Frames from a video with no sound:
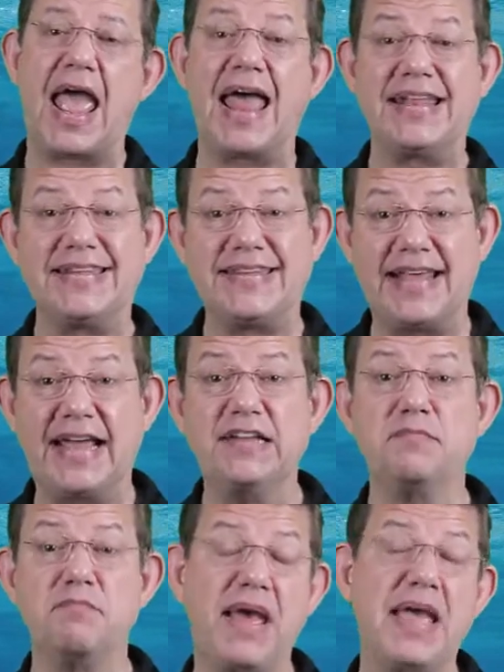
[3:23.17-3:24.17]
and
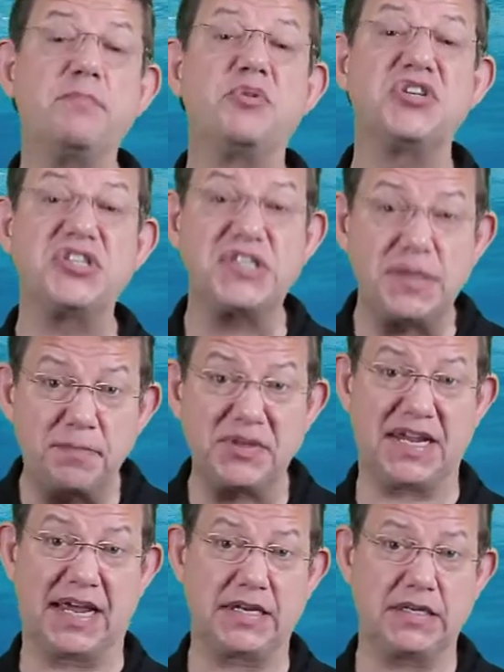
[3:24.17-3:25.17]
that may
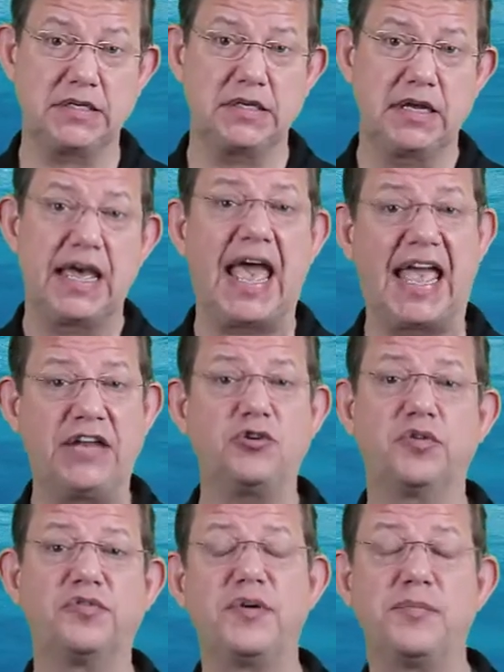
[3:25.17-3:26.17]
precipitate
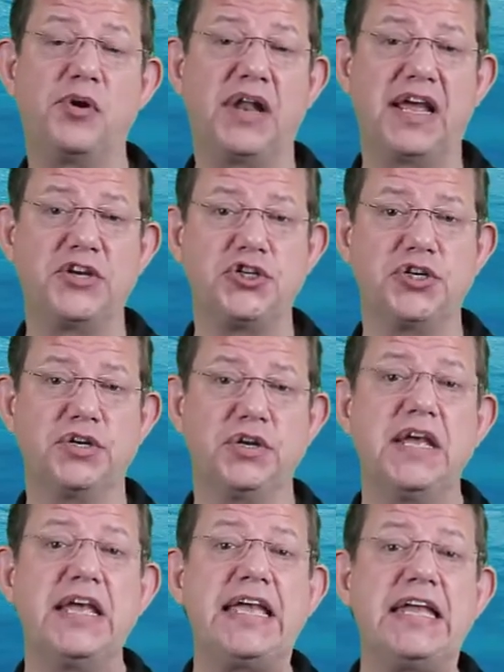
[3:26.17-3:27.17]
atrial fibrillation
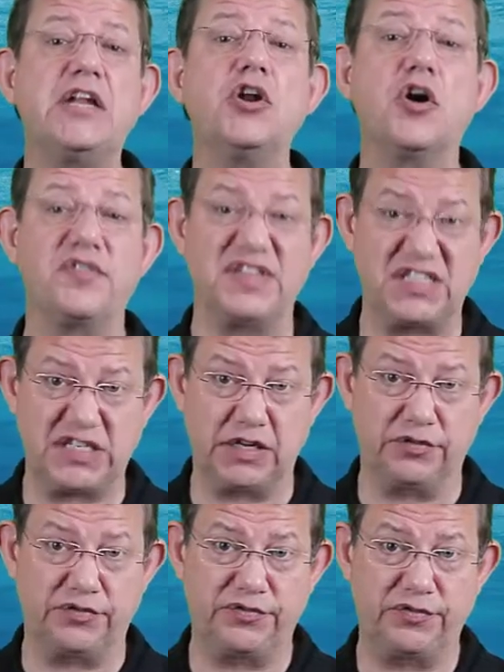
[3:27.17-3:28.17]
in and of
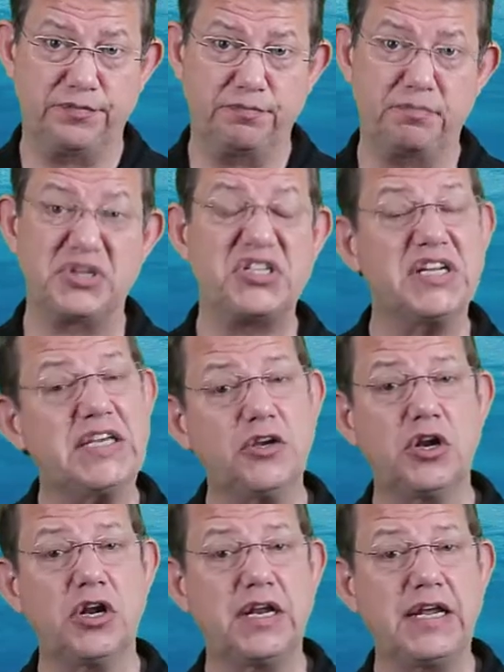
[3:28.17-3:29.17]
itself,
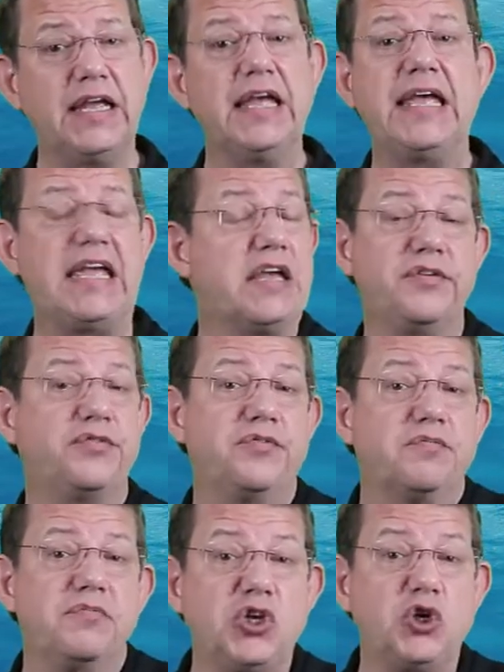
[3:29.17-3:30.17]
particularly
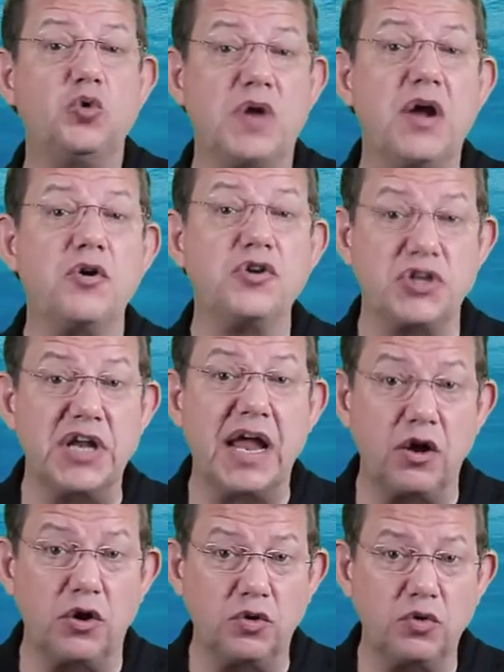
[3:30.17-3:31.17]
if you don't
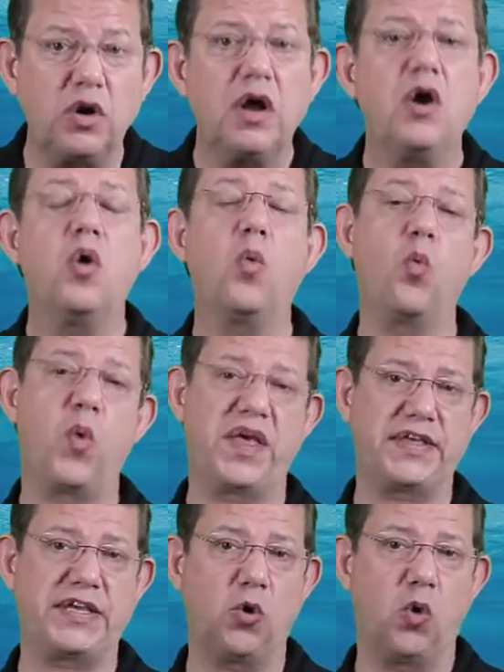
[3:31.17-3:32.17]
know
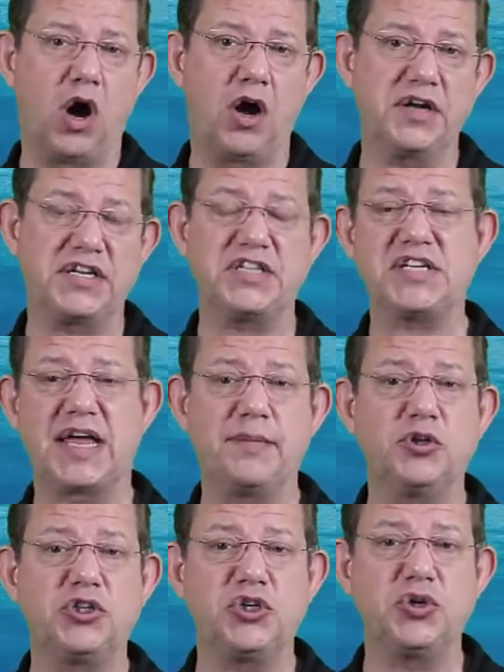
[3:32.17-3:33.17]
whether your heart is
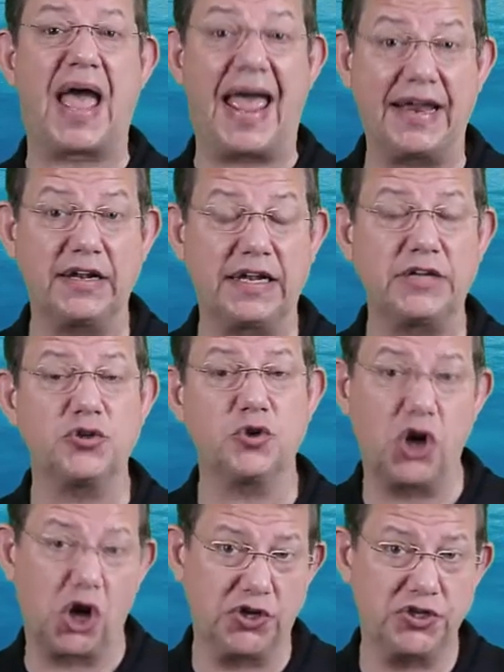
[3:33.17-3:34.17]
able to handle it
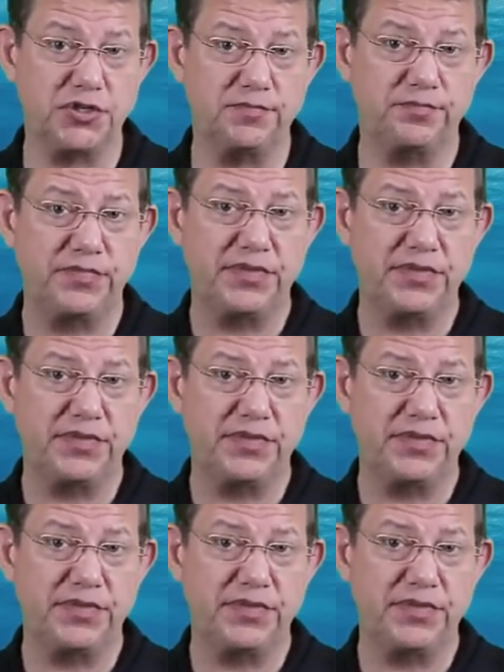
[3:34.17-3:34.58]
or not.